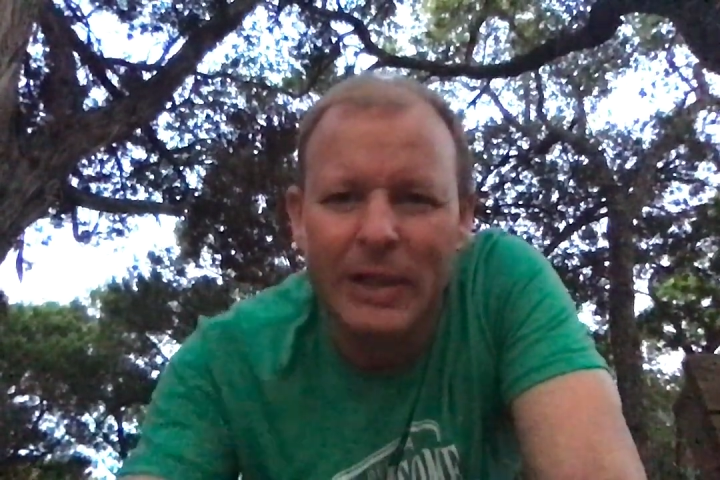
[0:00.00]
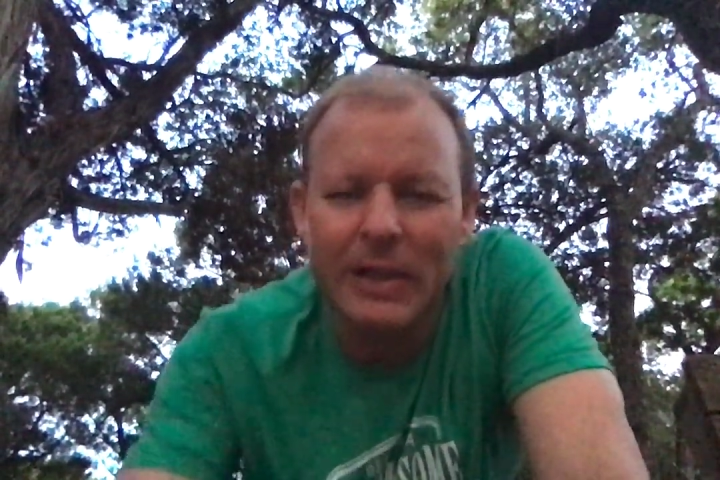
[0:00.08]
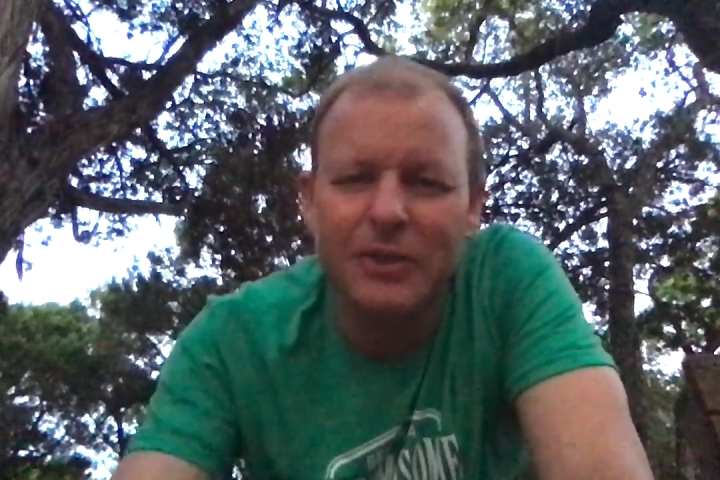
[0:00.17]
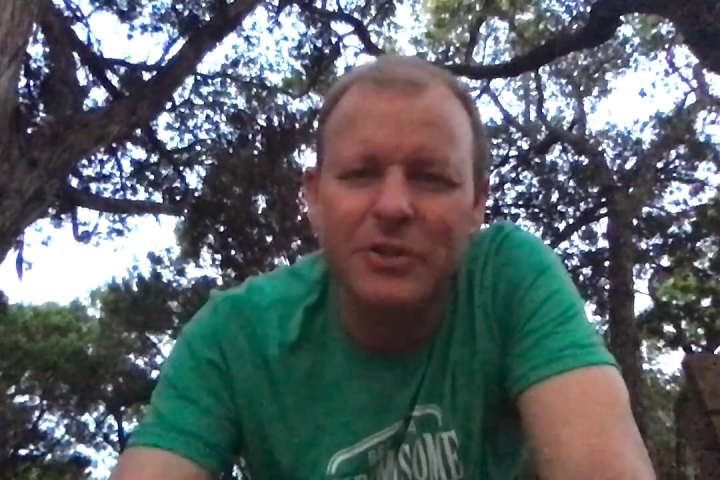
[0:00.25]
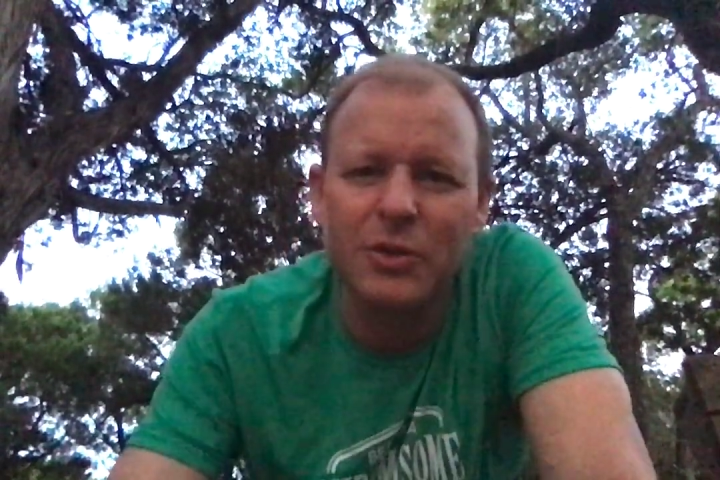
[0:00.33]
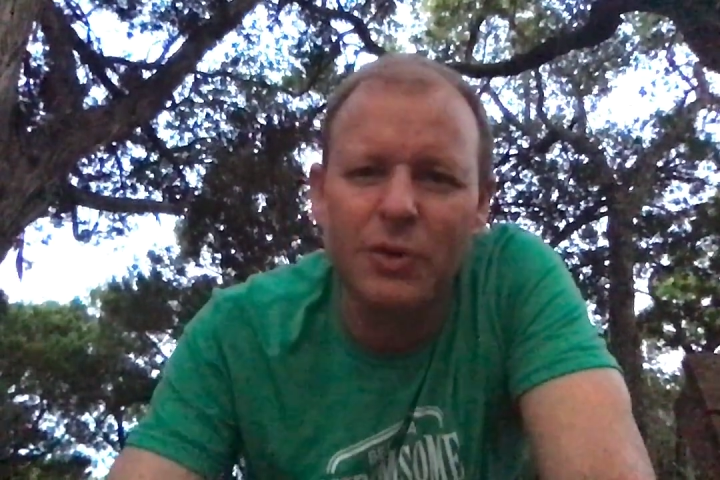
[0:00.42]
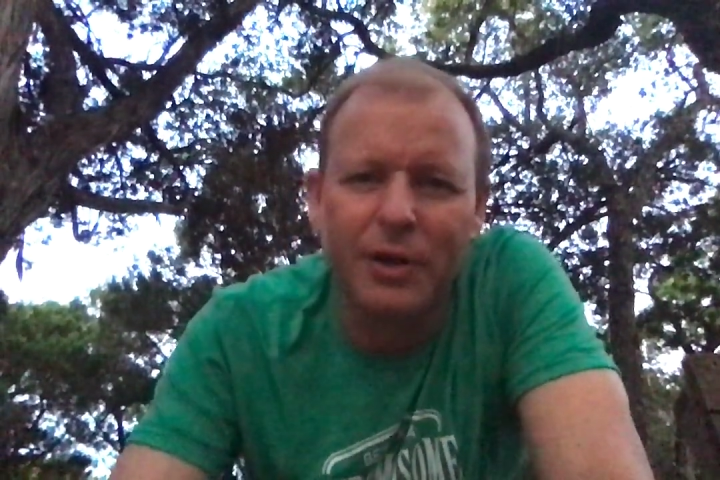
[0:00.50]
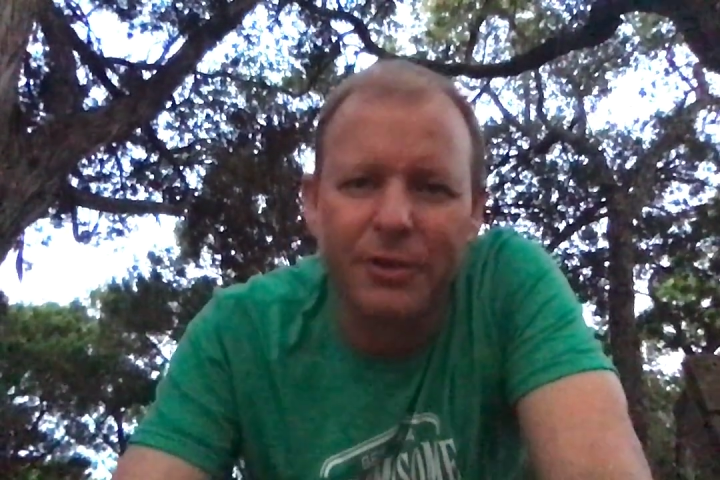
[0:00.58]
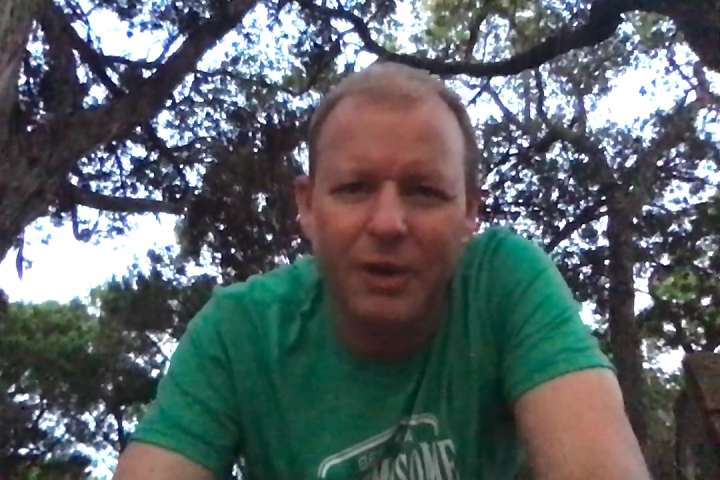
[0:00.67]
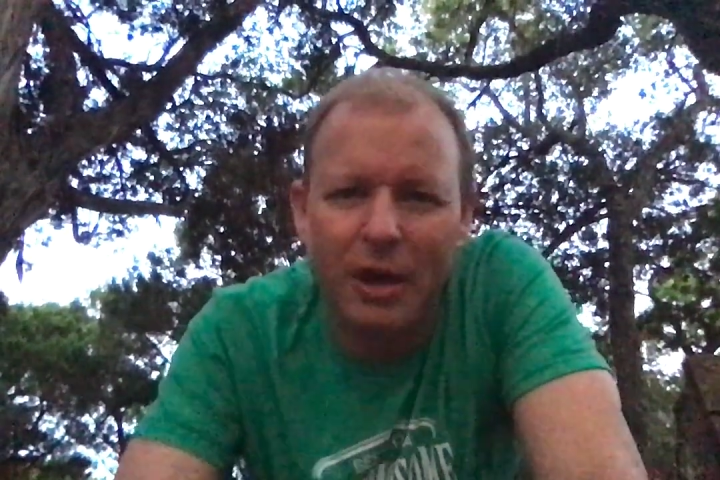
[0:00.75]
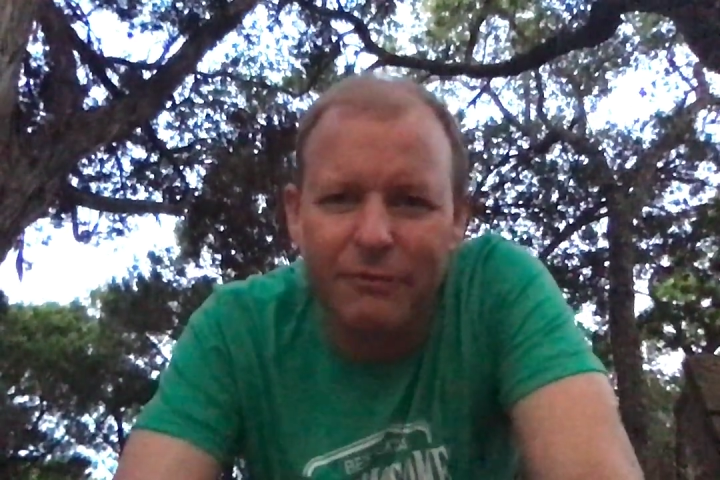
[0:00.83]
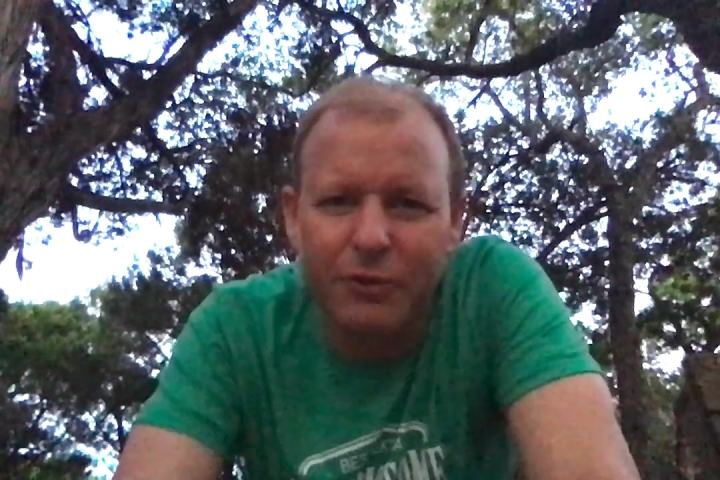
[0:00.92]
get into our
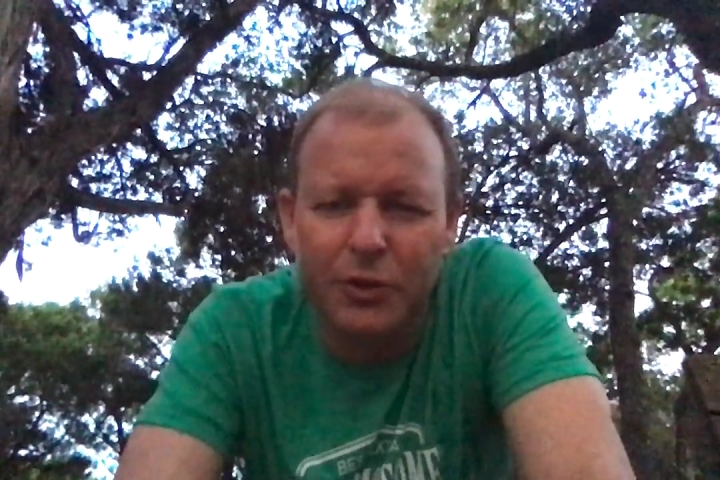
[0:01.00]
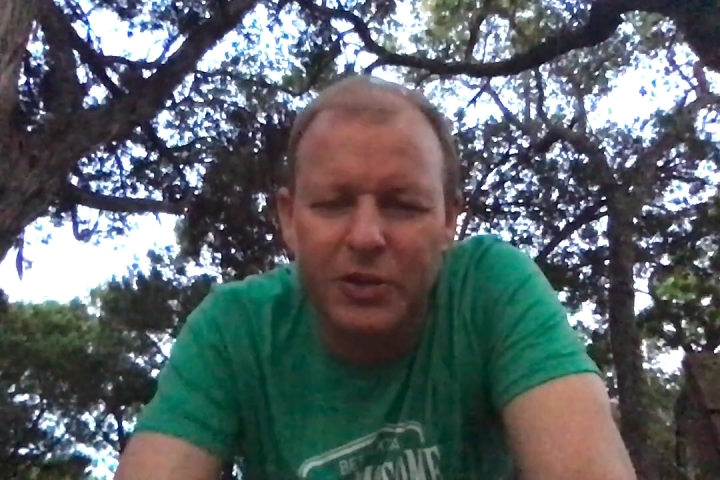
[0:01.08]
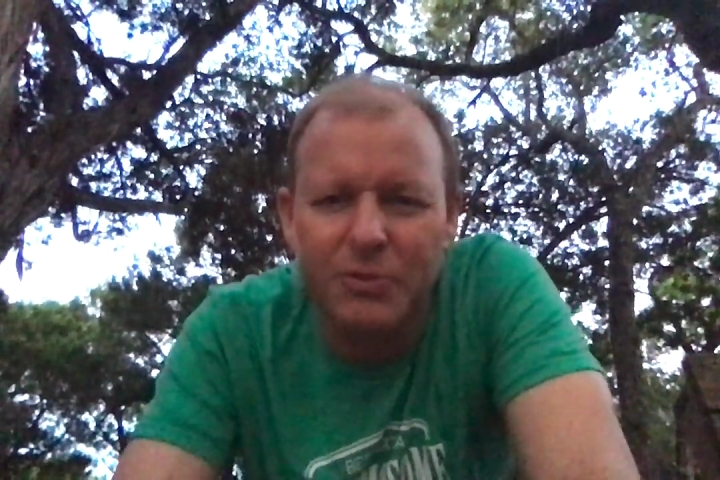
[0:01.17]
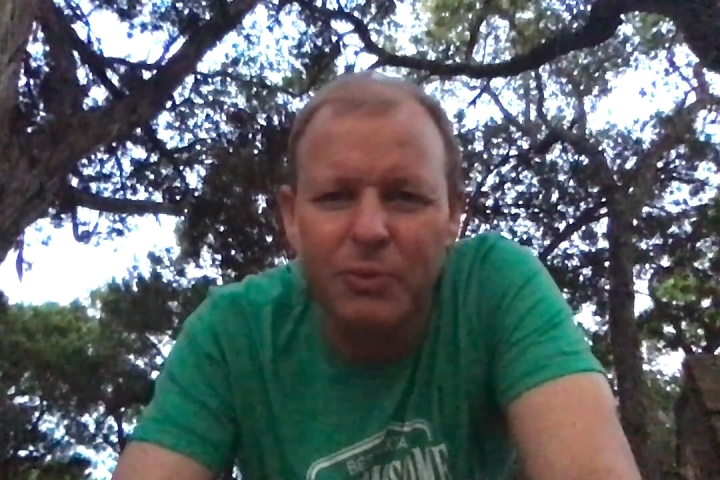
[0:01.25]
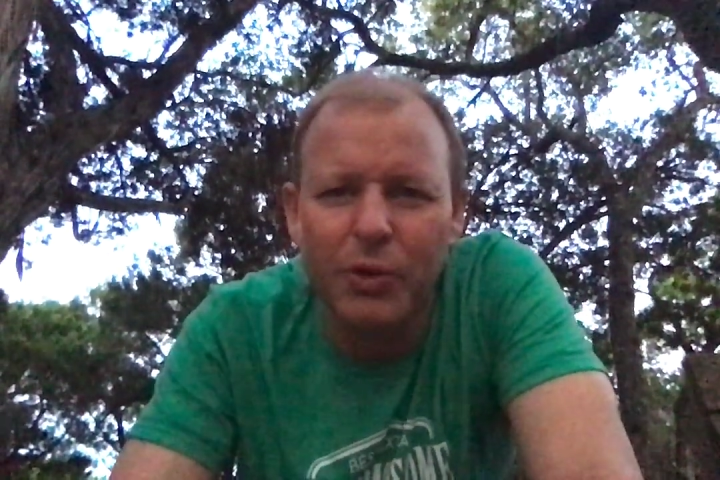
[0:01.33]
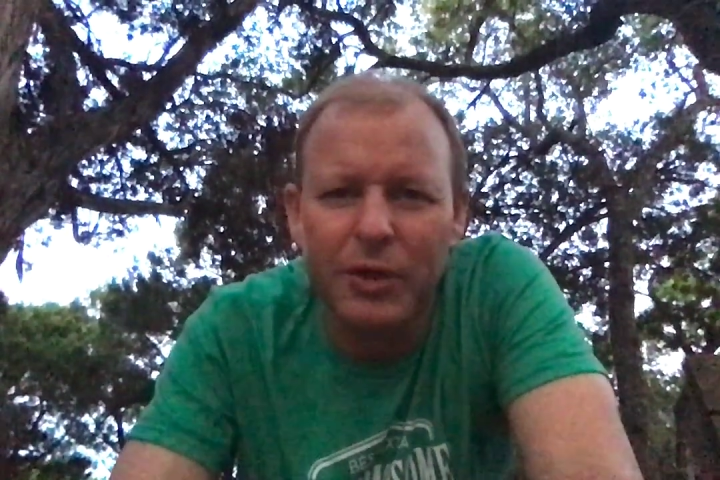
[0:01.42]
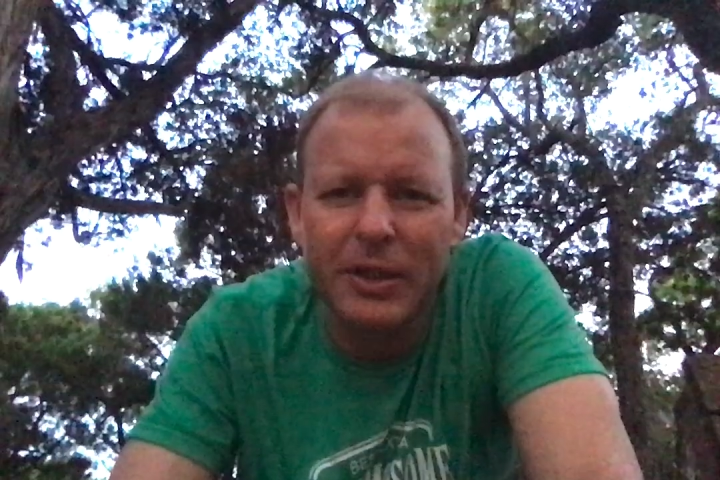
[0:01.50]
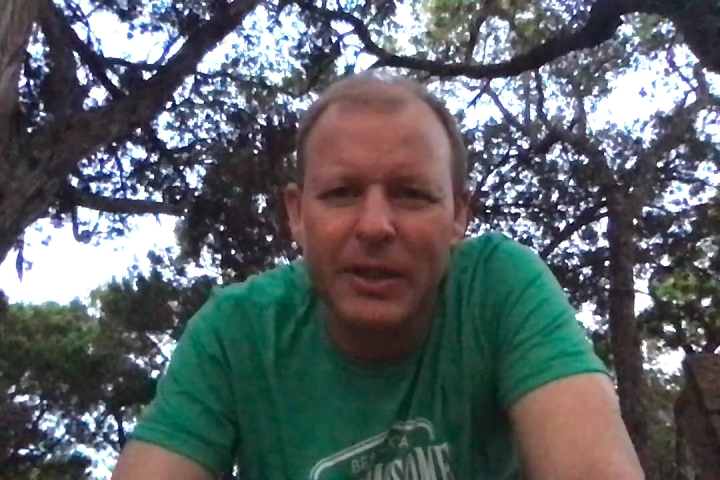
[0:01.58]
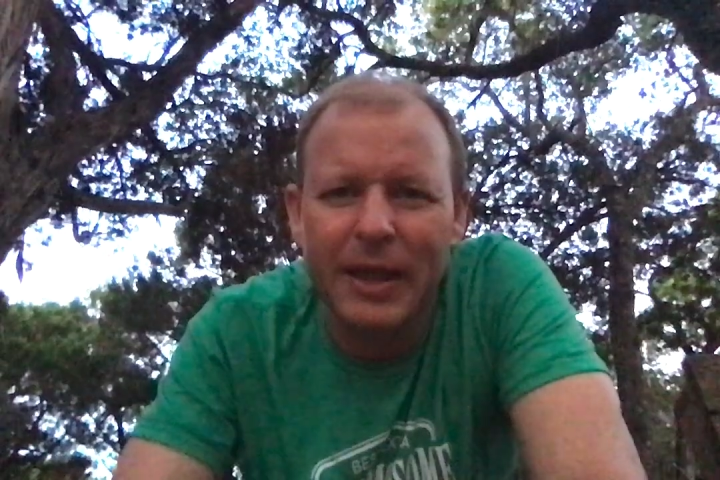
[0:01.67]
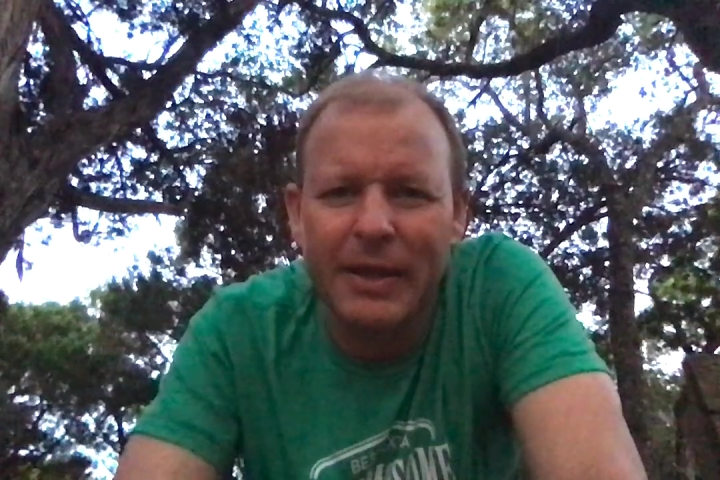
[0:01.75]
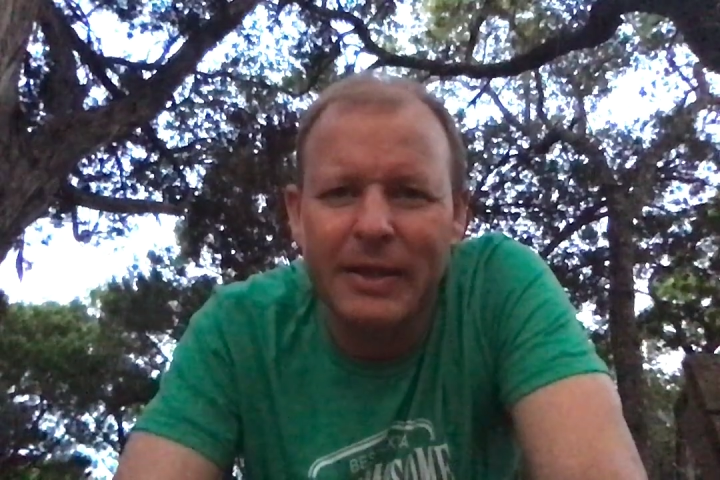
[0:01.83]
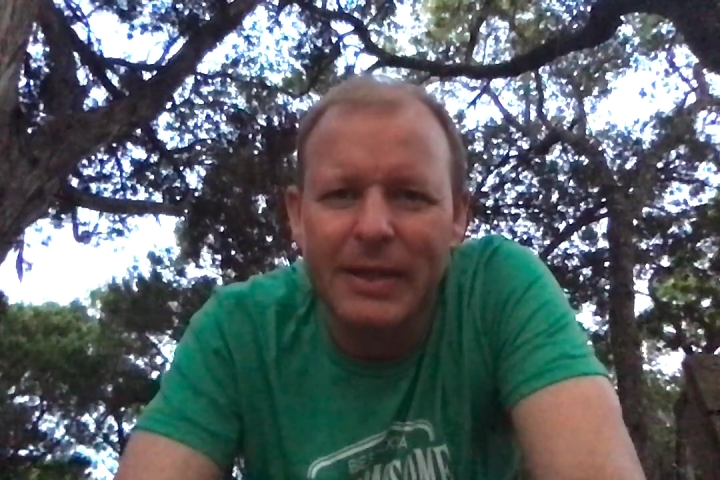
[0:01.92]
thought for this morning
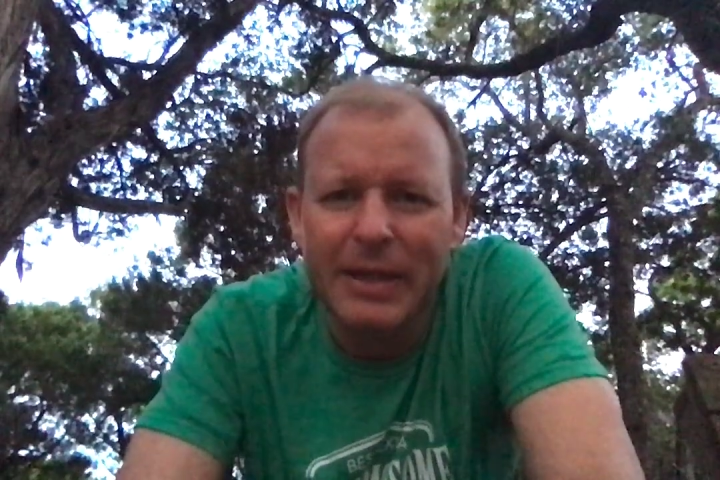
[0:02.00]
that